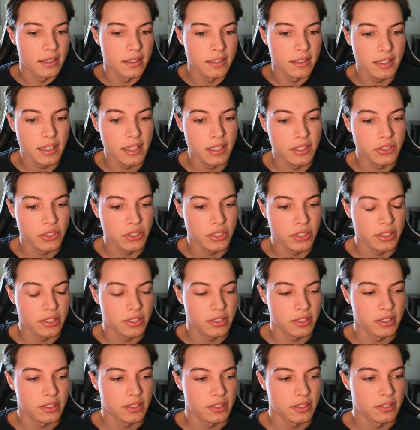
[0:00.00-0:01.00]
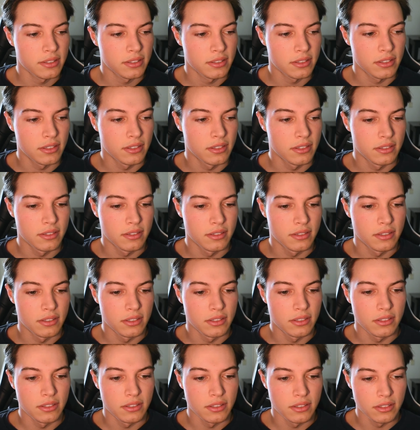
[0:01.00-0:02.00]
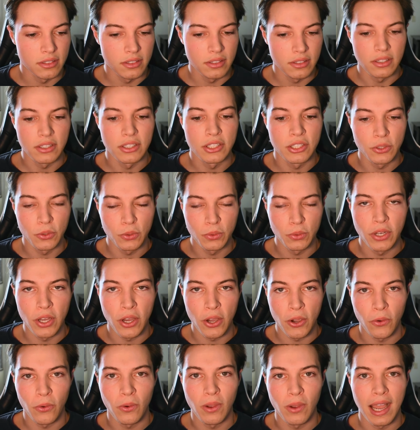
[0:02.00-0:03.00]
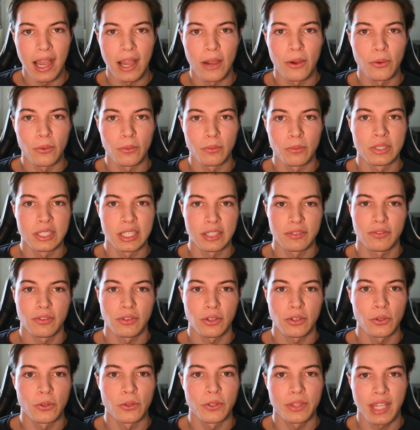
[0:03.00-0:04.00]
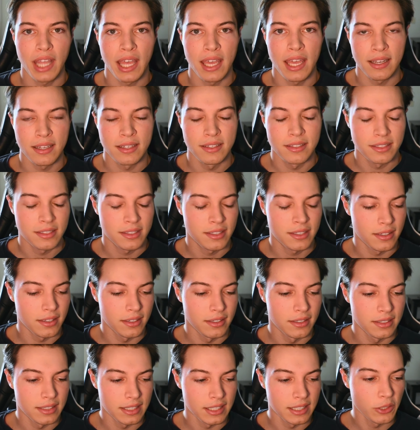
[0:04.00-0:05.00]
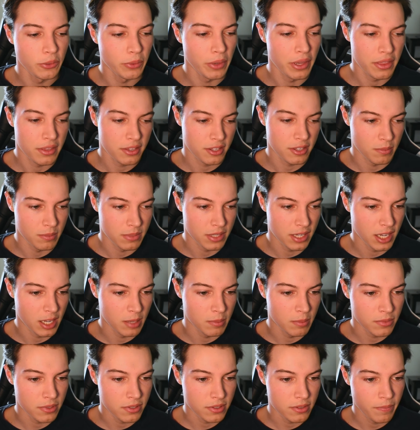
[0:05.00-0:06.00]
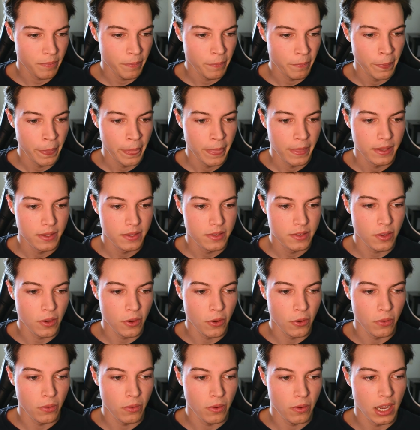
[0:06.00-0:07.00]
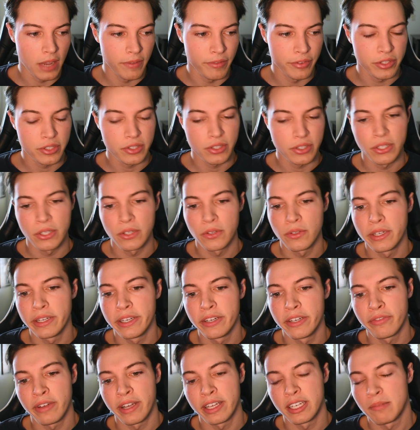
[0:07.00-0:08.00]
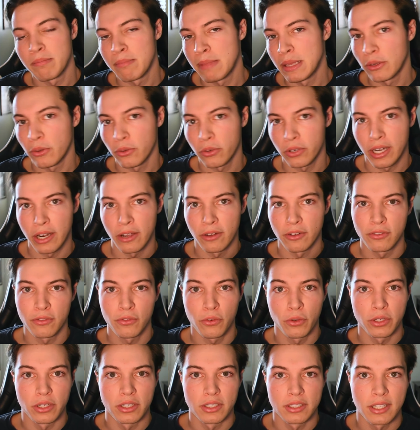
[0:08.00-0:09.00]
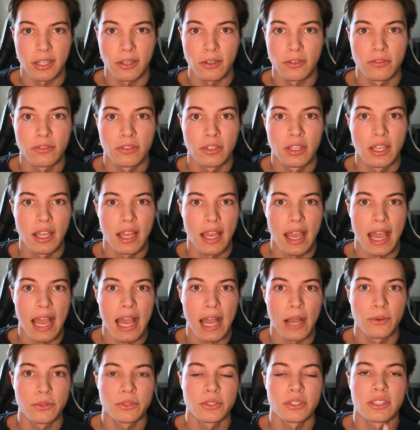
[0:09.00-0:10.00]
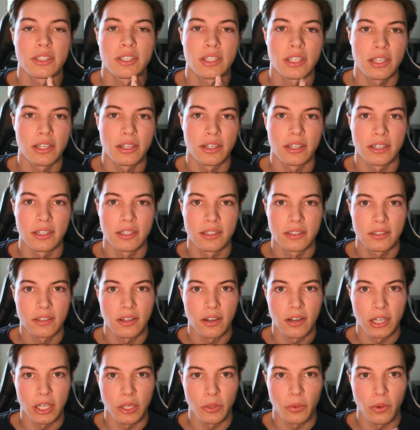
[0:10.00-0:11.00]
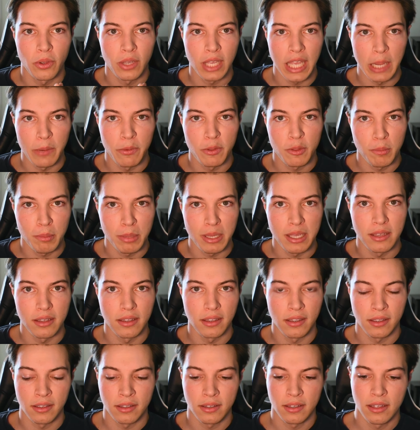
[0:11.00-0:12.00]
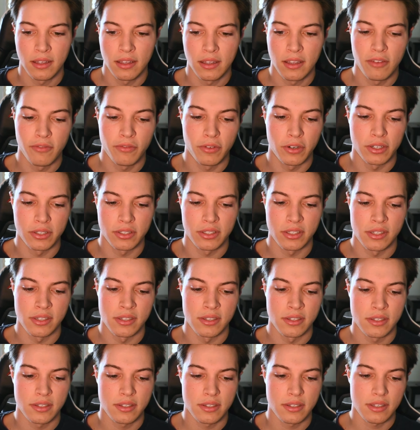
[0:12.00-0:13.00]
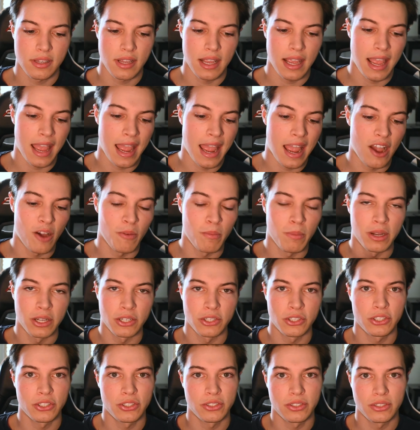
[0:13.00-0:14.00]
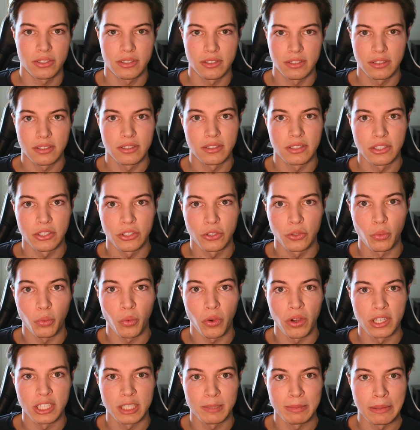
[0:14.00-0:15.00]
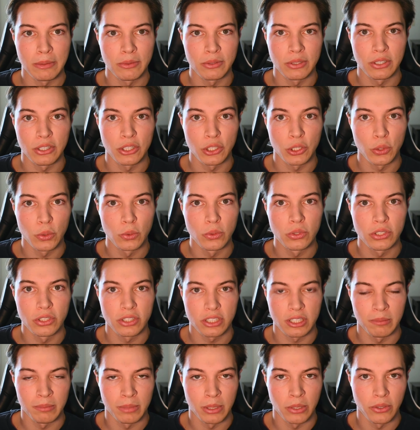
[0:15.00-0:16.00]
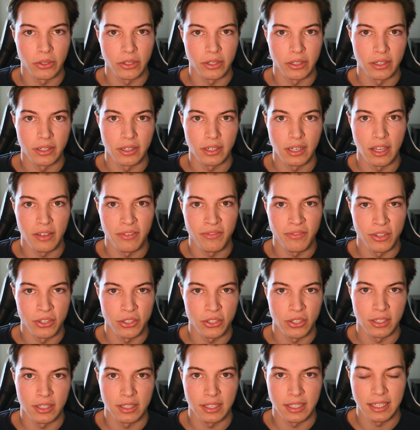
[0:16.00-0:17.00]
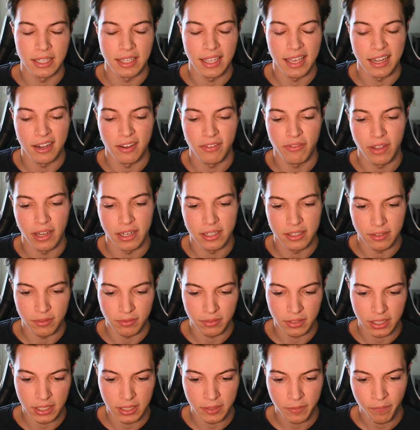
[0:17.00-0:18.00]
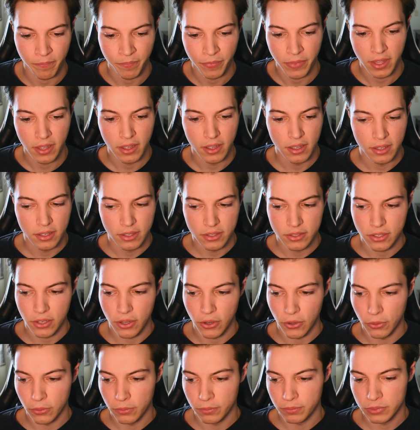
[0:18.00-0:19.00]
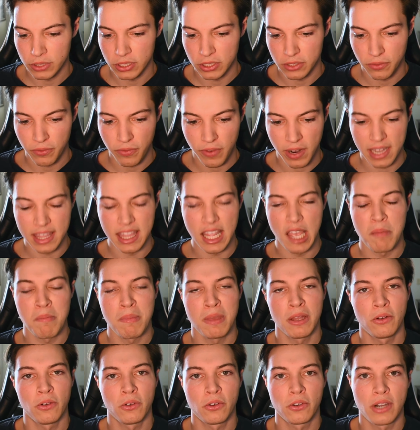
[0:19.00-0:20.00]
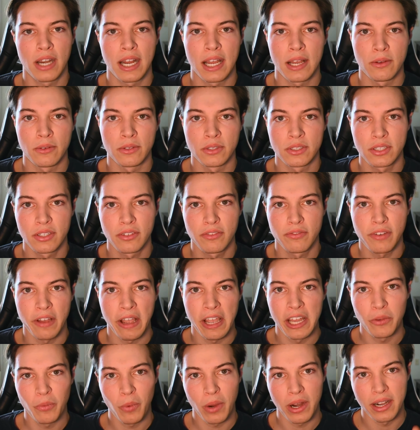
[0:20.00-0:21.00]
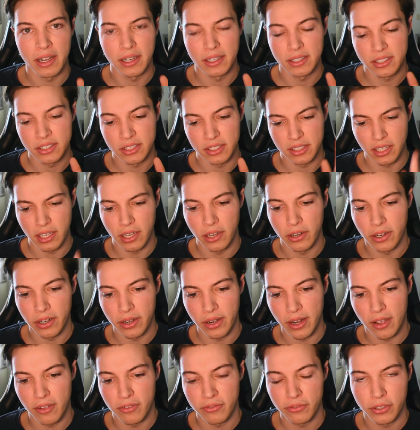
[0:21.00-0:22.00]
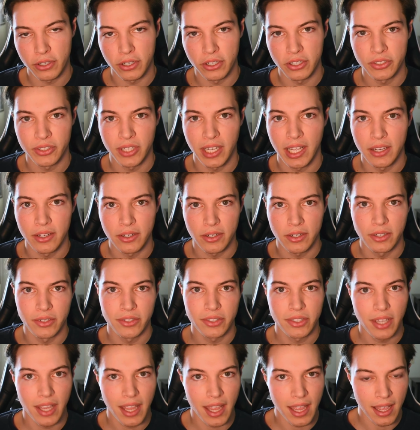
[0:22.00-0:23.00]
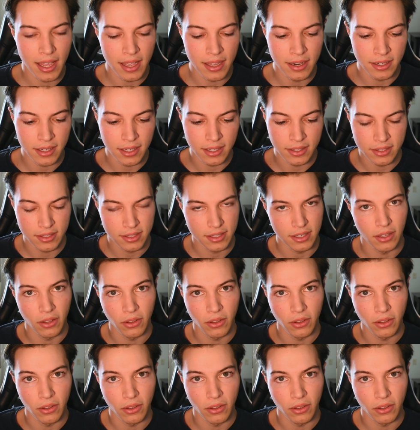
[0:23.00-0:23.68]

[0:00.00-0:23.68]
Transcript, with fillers: it just, you know how difficult that is to deal with sometimes. So obviously you need to find a middle ground for yourself. How secure are you okay with being versus how much you want to be able to use your computer efficiently and effectively. So just find that middle ground, find where it's secure enough for your standards and it's still